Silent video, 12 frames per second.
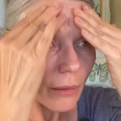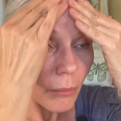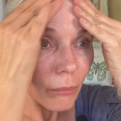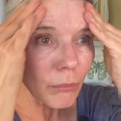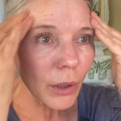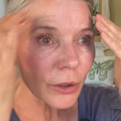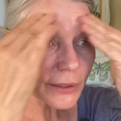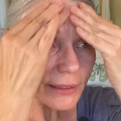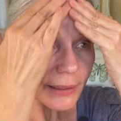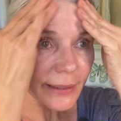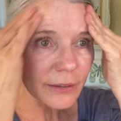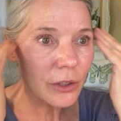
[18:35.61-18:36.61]

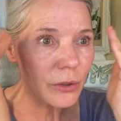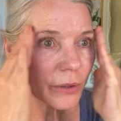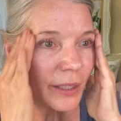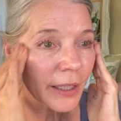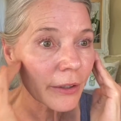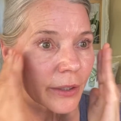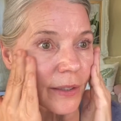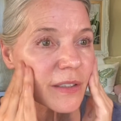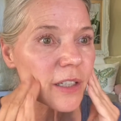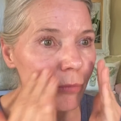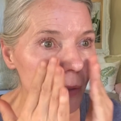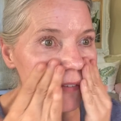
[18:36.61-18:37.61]
mostly to the areas
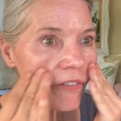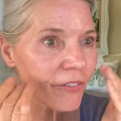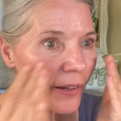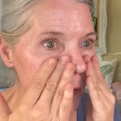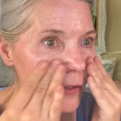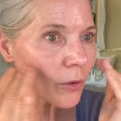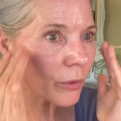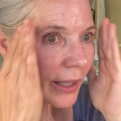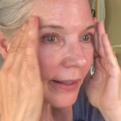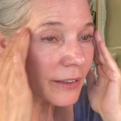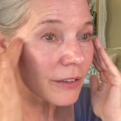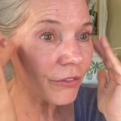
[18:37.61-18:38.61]
of my face where
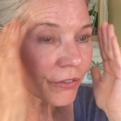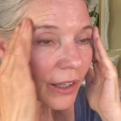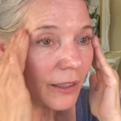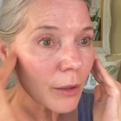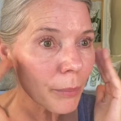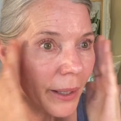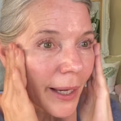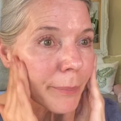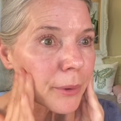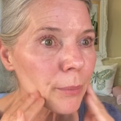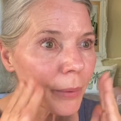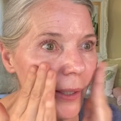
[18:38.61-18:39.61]
I develop
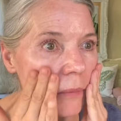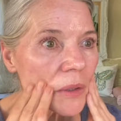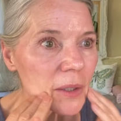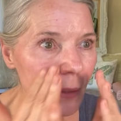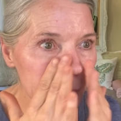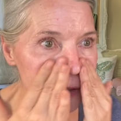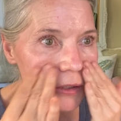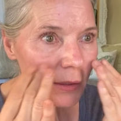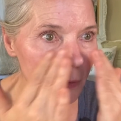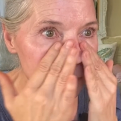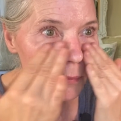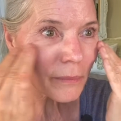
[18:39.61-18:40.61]
hyperpigmentation.